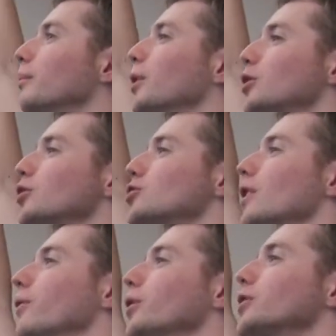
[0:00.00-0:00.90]
Mr.
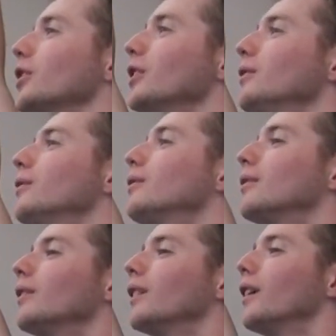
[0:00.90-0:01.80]
Jefferson,
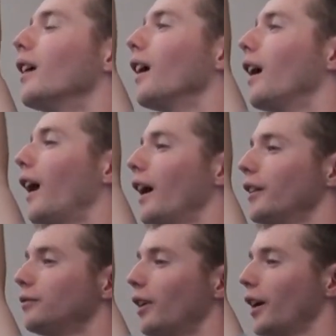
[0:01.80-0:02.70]

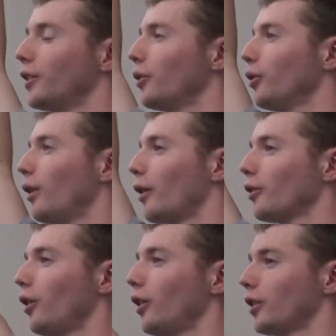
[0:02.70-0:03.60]
I, I don't know how to
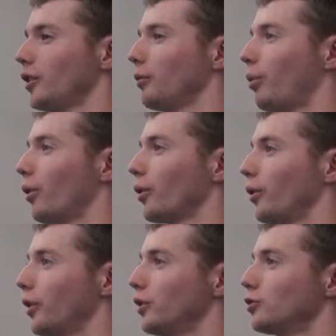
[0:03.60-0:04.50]
log into
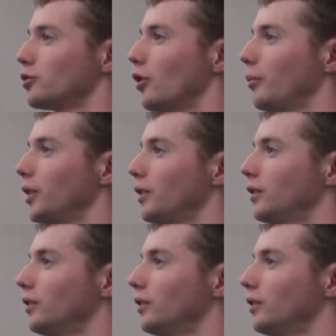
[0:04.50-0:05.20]
Portal. Can you show me?